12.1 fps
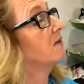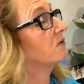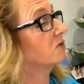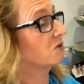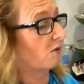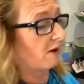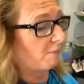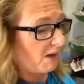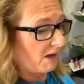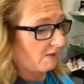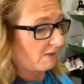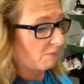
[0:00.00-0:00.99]
so I
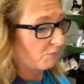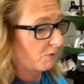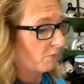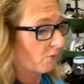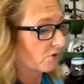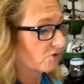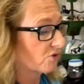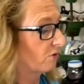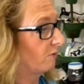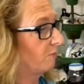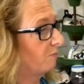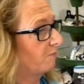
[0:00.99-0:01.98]
make them
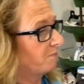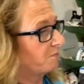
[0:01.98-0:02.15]
proportional.